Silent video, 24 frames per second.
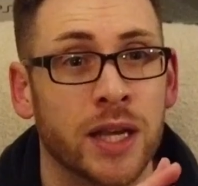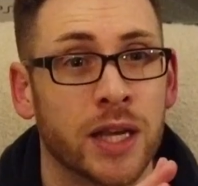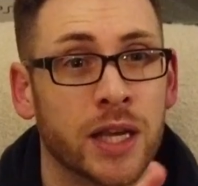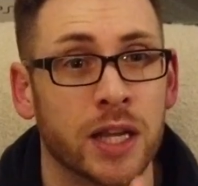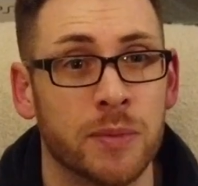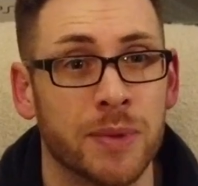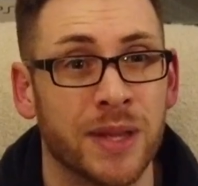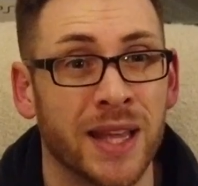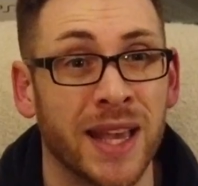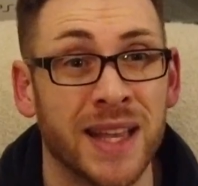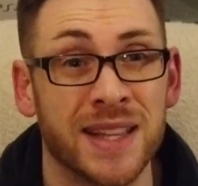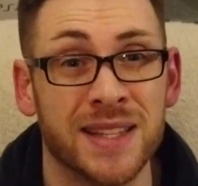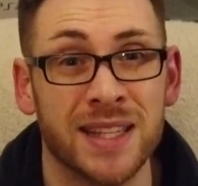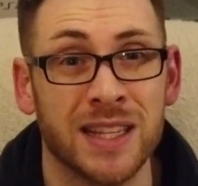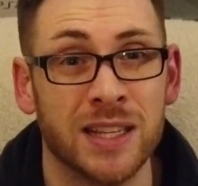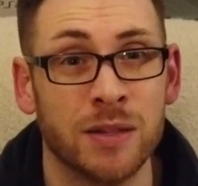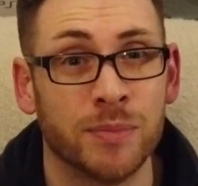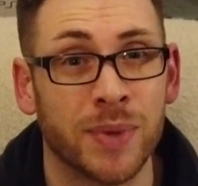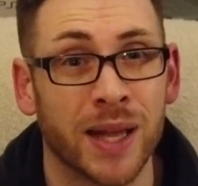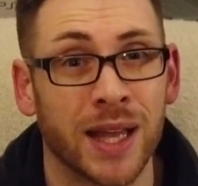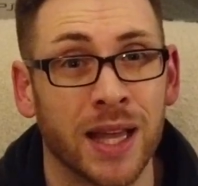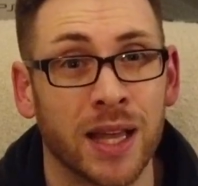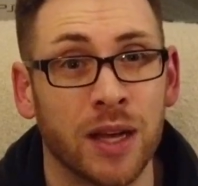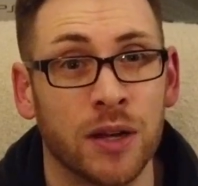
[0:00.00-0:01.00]
Going to be
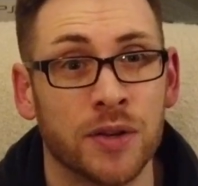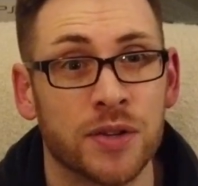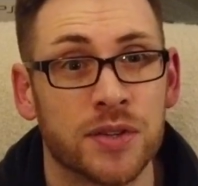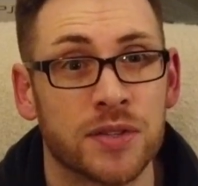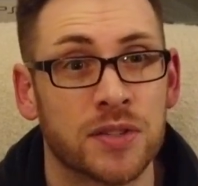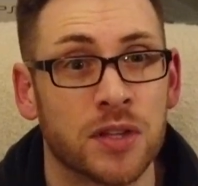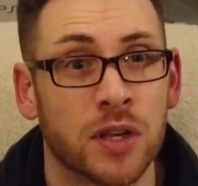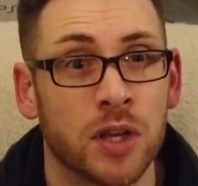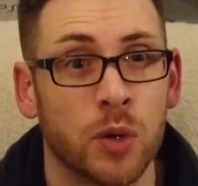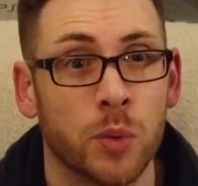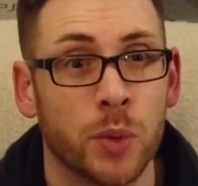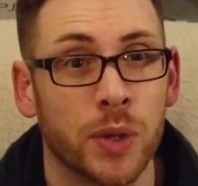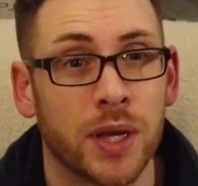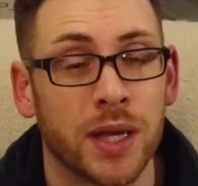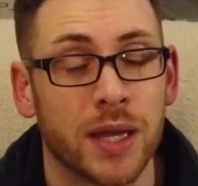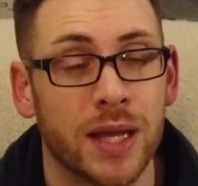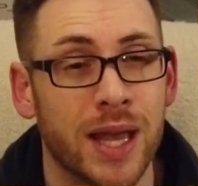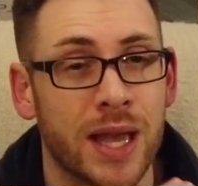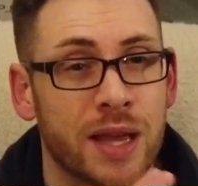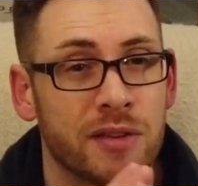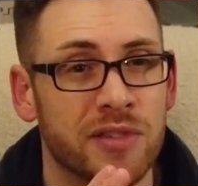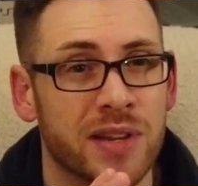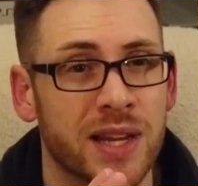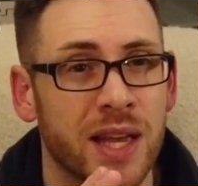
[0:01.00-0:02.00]
£18. So
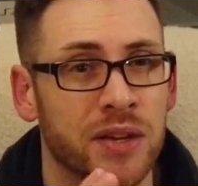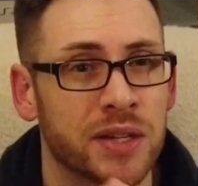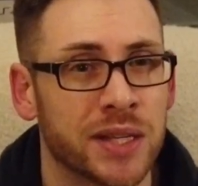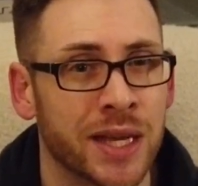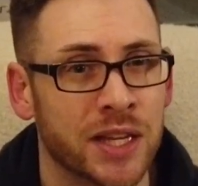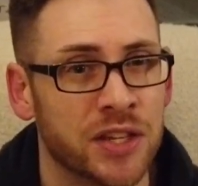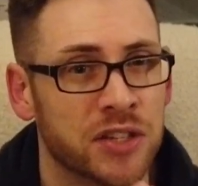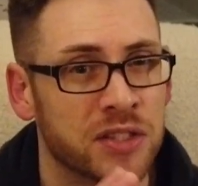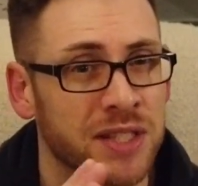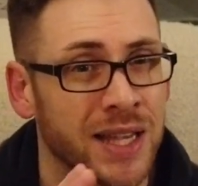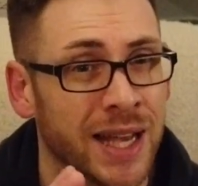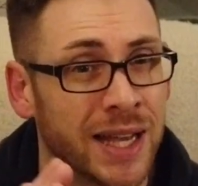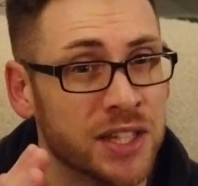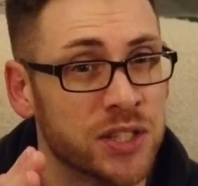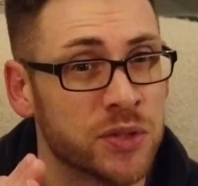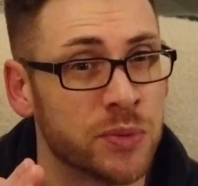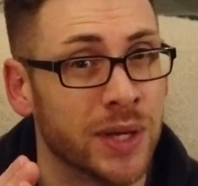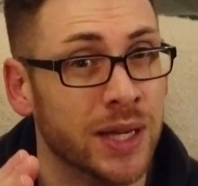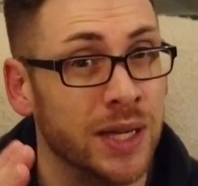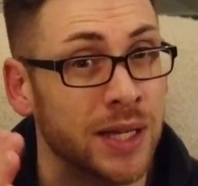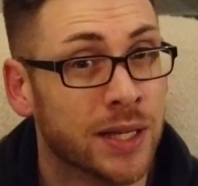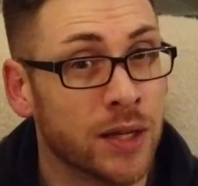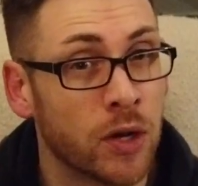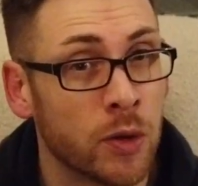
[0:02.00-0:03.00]
every now and again just add
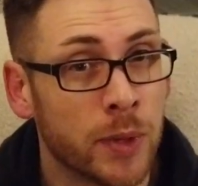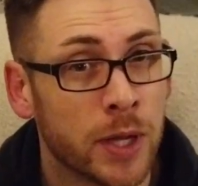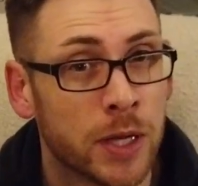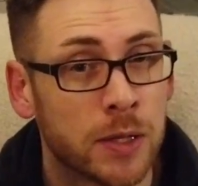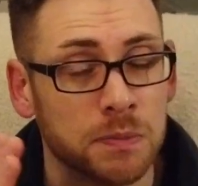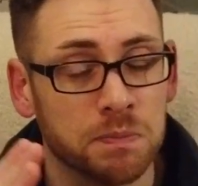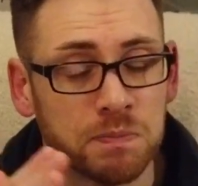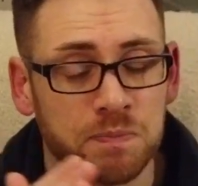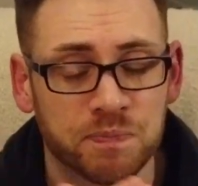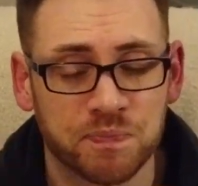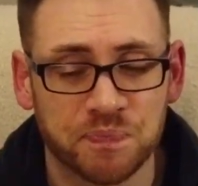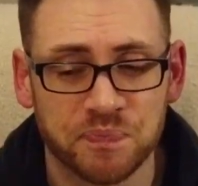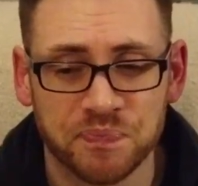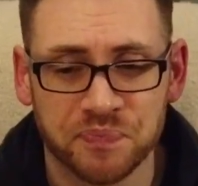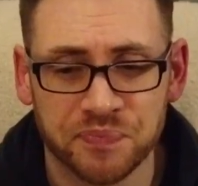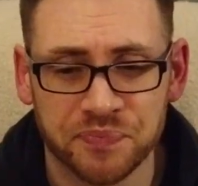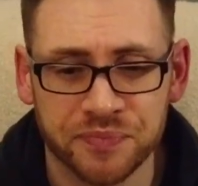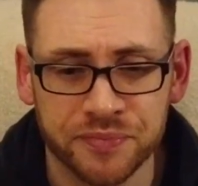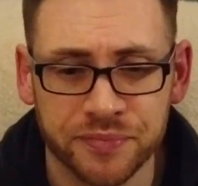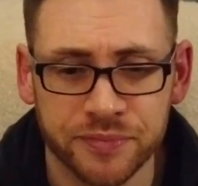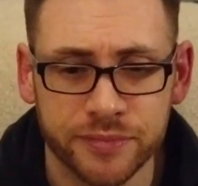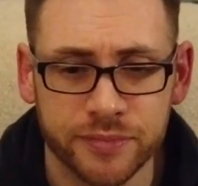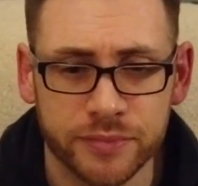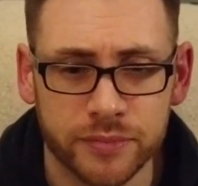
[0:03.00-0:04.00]
to it a little bit.
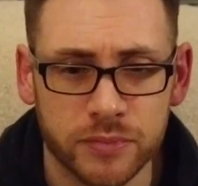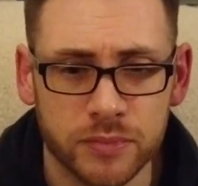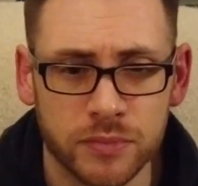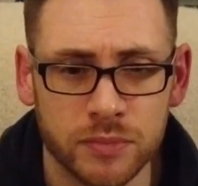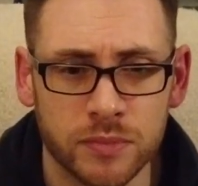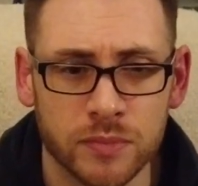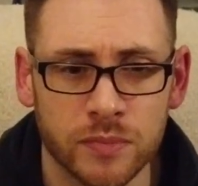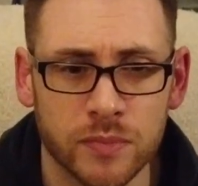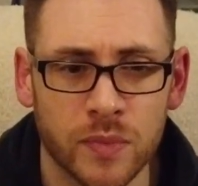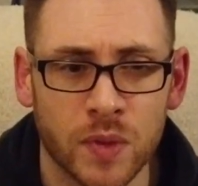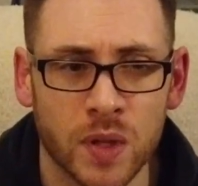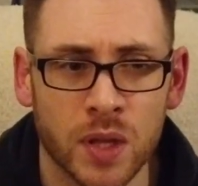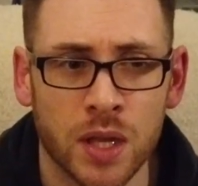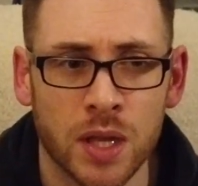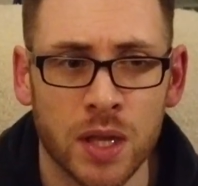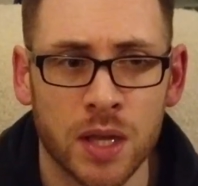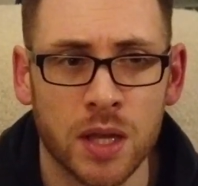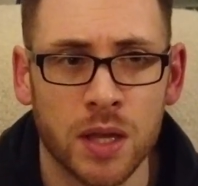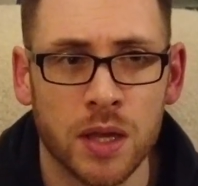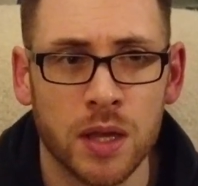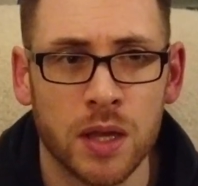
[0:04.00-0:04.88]
So every now and again just add